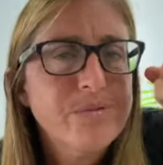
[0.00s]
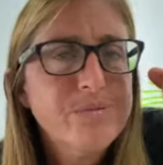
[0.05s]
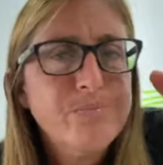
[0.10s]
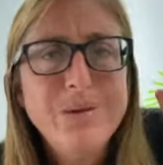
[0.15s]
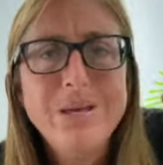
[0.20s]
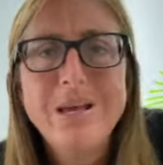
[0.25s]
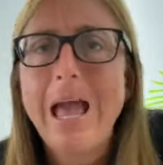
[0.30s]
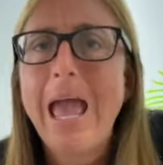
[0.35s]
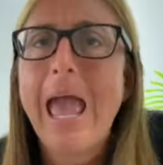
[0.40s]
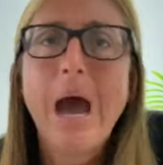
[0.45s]

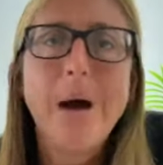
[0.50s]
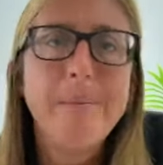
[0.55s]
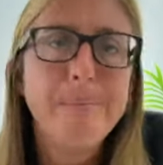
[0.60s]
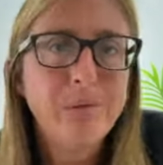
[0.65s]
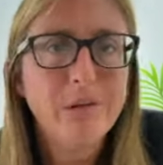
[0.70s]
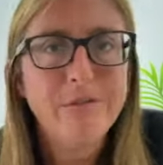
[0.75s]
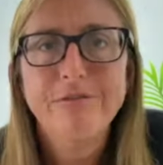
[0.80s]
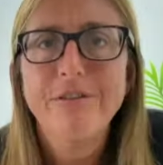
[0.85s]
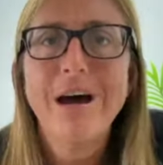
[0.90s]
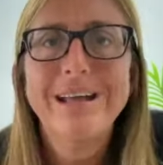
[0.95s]
be
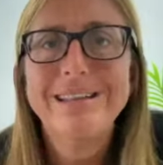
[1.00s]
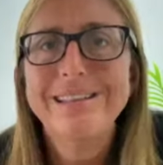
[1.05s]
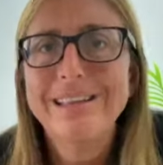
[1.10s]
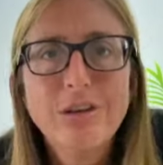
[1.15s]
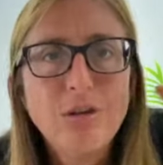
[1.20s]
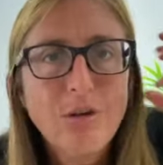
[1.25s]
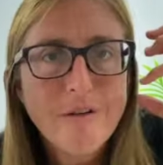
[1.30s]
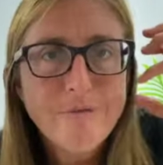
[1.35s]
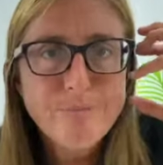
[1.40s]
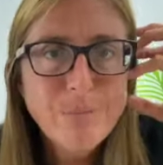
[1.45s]
amplified, like
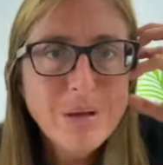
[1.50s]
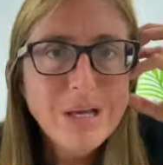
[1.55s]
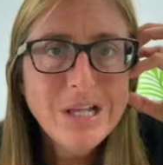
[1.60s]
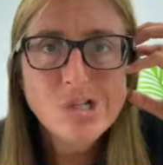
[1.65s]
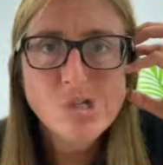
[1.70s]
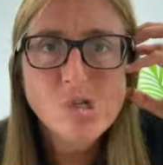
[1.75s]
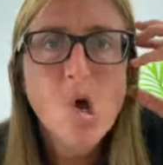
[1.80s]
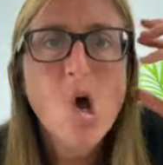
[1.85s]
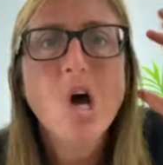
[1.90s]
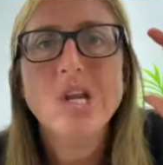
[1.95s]
you have
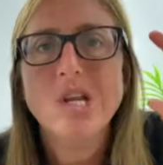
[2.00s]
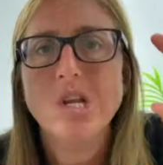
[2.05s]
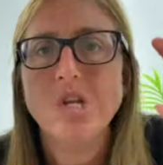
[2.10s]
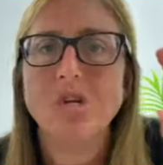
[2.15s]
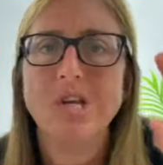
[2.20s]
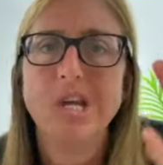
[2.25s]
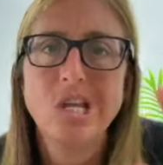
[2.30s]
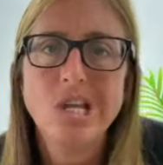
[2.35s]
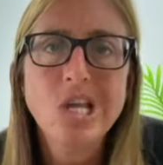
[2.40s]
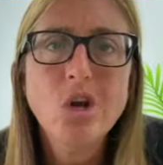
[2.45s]
beats on and you
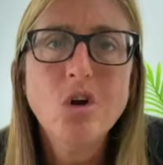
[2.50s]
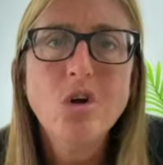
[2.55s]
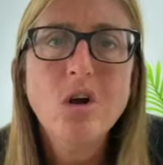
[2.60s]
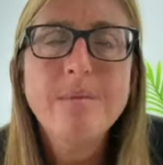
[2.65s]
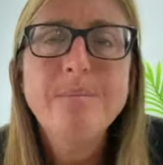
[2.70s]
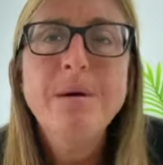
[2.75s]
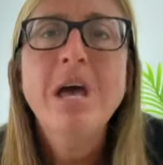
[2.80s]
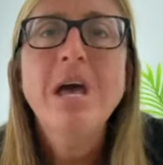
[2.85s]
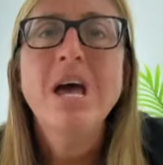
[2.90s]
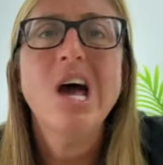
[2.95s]
can hear
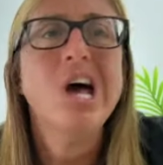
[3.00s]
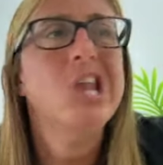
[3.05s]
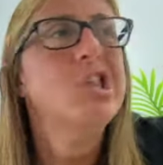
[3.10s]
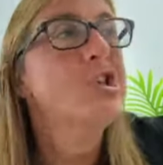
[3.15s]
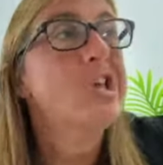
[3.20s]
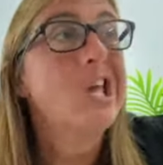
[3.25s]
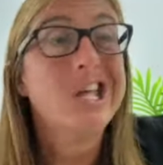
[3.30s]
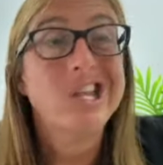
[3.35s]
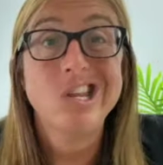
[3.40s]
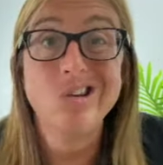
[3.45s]
him and you
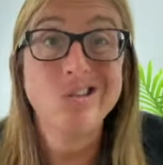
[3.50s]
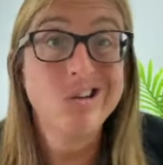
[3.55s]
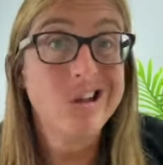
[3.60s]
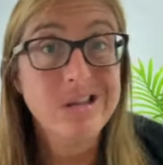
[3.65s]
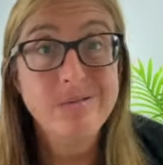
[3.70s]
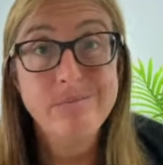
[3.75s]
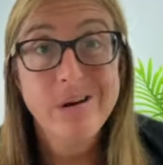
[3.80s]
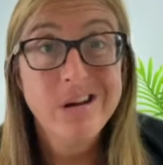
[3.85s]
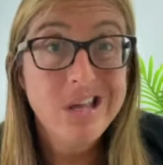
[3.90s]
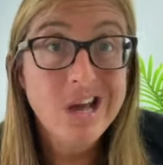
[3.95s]
can't hear
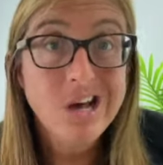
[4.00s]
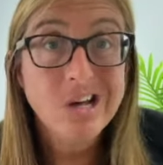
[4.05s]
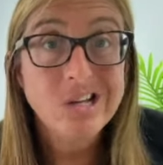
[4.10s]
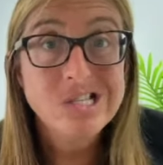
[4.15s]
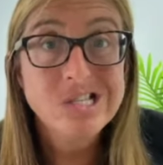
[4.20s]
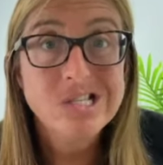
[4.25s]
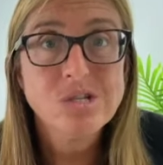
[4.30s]
anybody else.